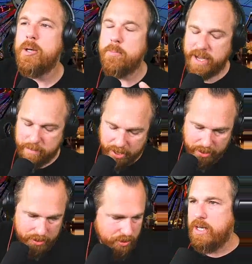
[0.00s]
by
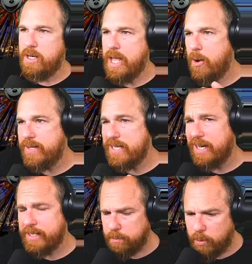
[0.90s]
birds. Now, as I
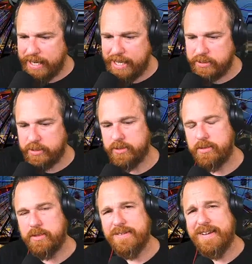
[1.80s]
like to point out,
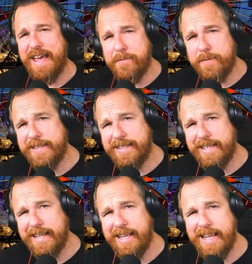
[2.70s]

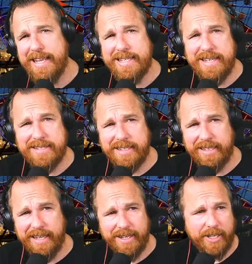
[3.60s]
everything in
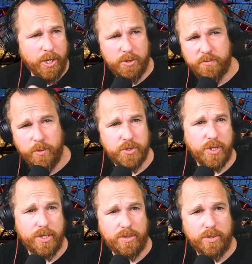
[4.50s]
Disneyland goes full
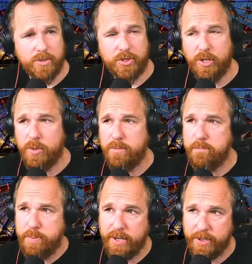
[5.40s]
circle. So,
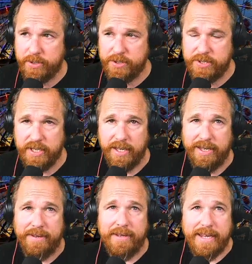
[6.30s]
birds
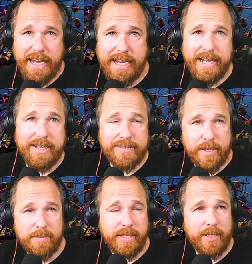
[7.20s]
eating
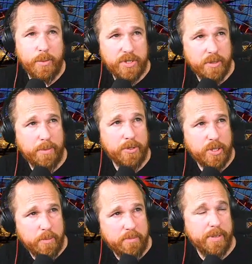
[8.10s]
something that was supposed to
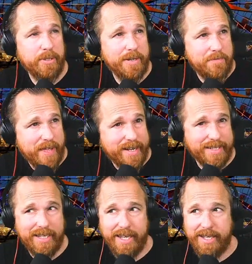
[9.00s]
be built in
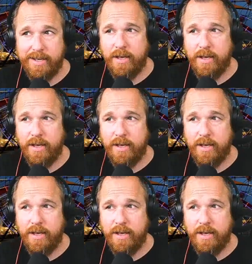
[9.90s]
Fantasyland